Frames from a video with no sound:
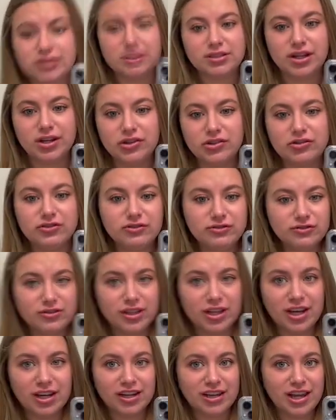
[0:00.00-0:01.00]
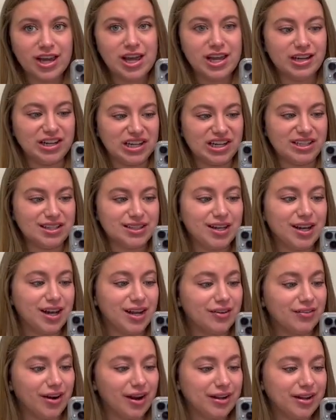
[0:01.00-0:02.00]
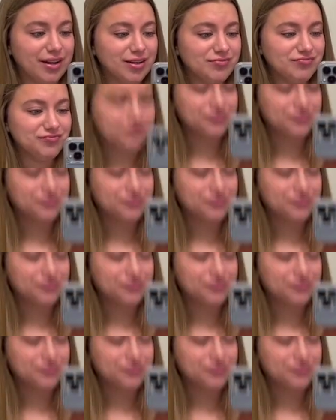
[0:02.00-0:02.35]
go get it done, I reckon.